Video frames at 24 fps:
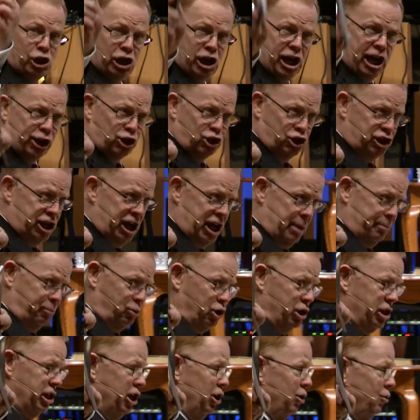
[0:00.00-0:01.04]
next steps
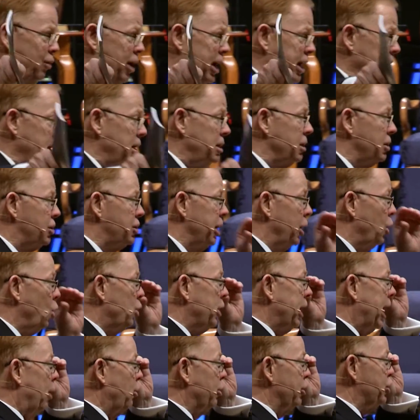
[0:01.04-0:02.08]
and get ready to say,
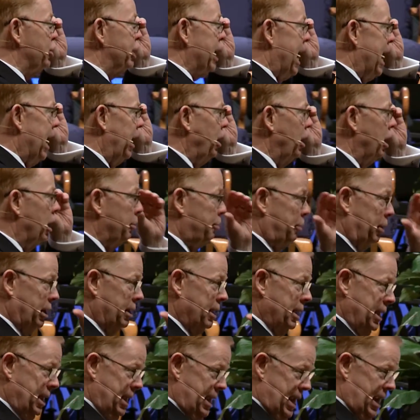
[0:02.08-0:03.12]
okay, I want to sign up and,
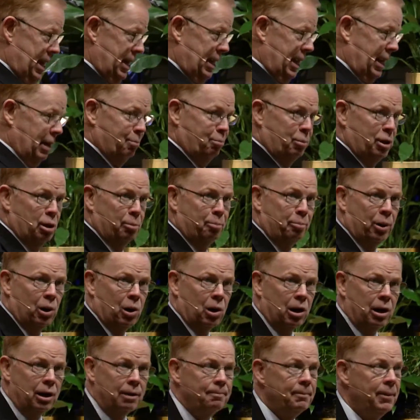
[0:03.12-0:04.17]
and, and be a
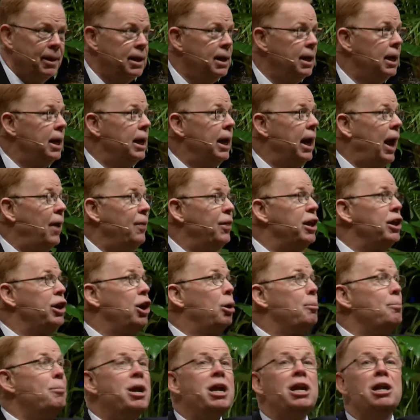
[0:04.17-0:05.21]
part. And then there are
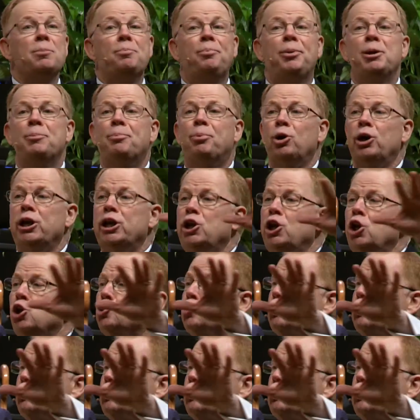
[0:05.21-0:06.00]
many people in this